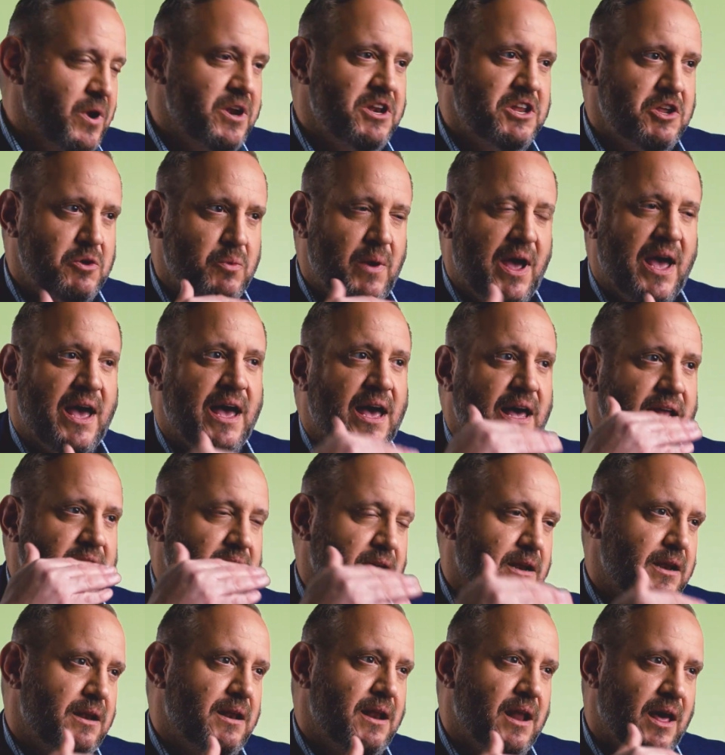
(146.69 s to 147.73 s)
When you
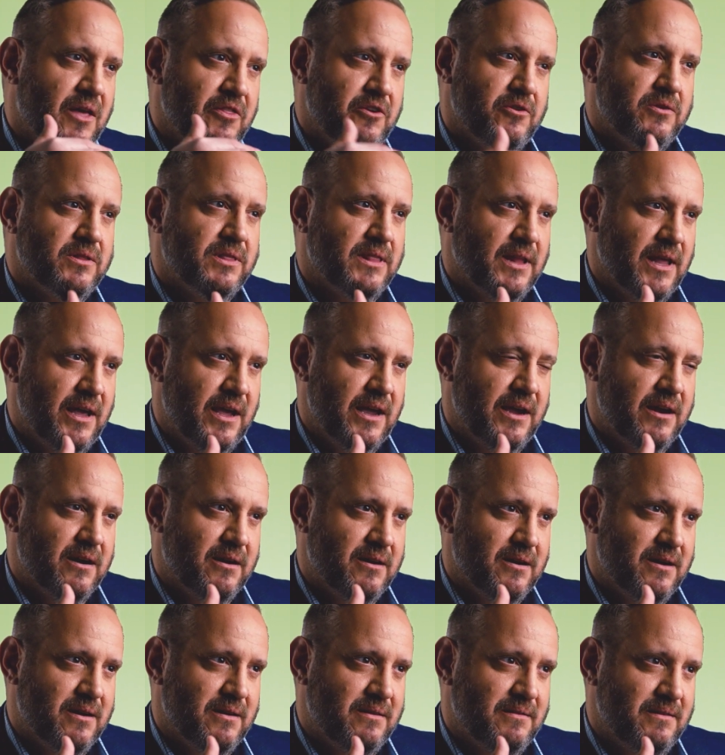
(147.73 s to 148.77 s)
add another
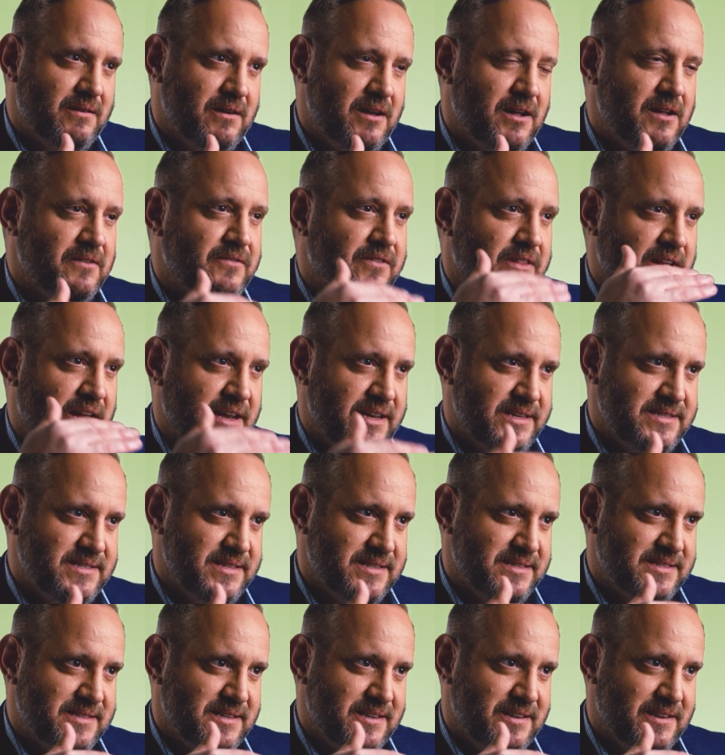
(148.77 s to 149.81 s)
layer of
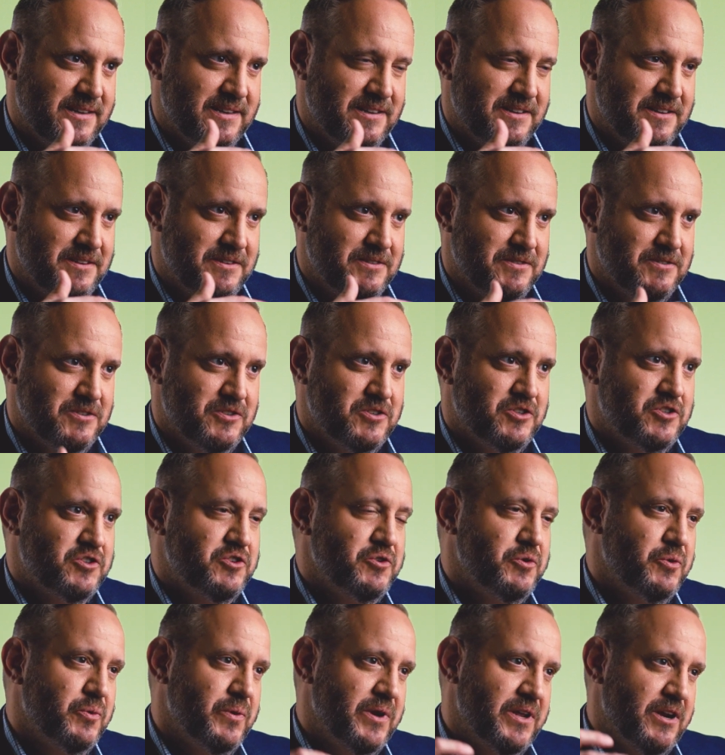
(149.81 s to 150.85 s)
licensing
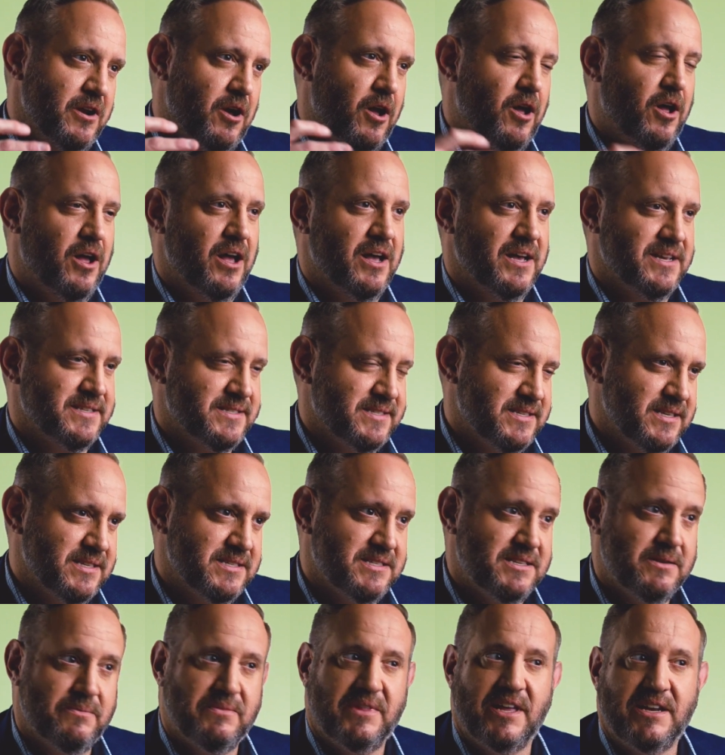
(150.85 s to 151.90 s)
to a
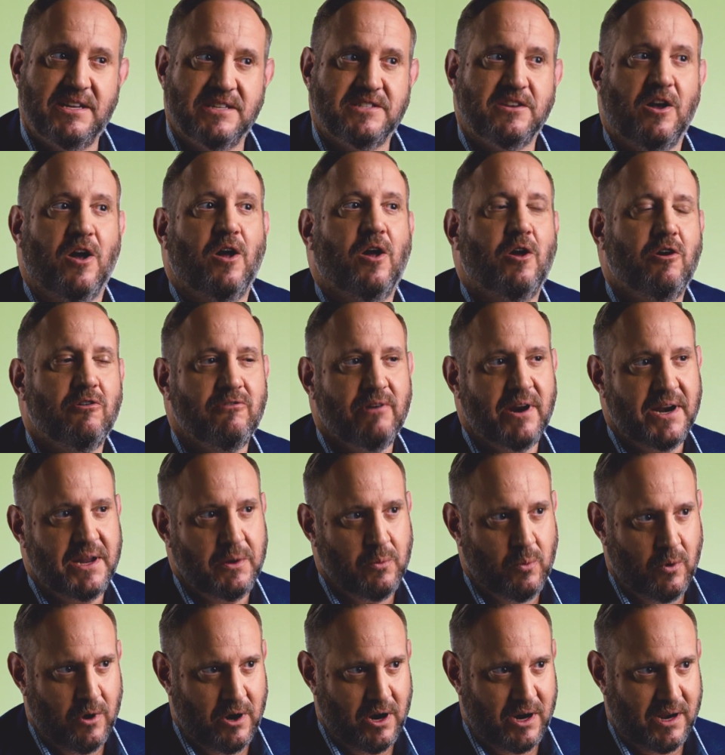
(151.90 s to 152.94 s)
system that is
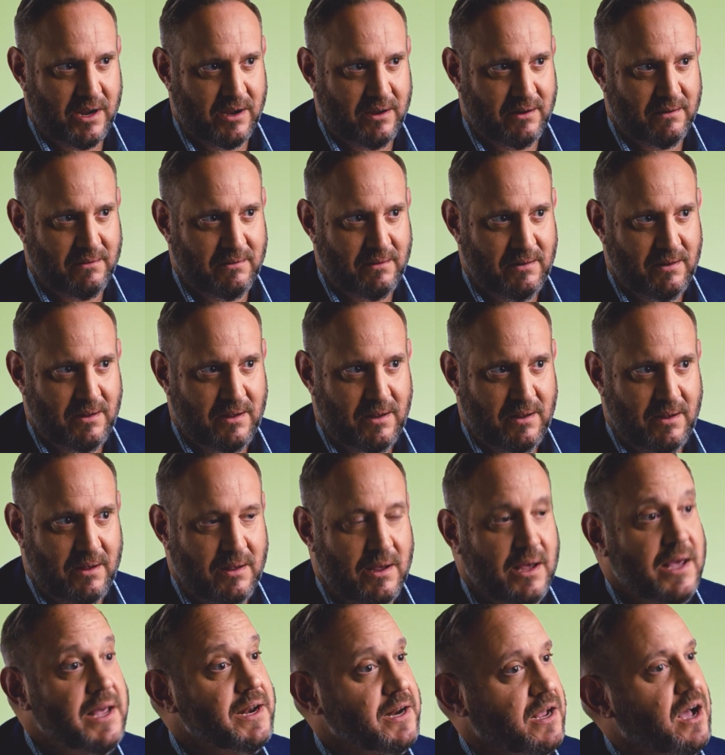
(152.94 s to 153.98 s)
already working,
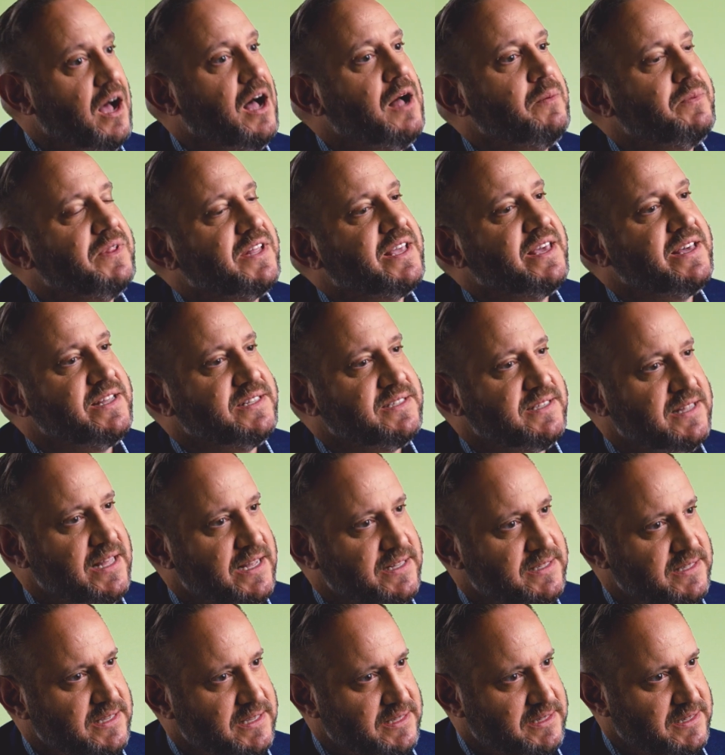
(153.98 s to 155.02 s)
it complicates
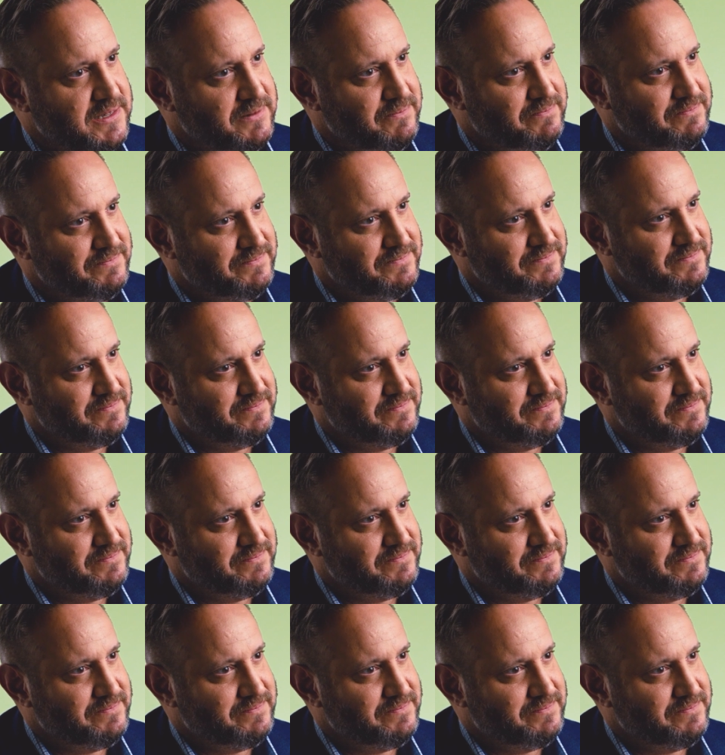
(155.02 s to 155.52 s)
that system.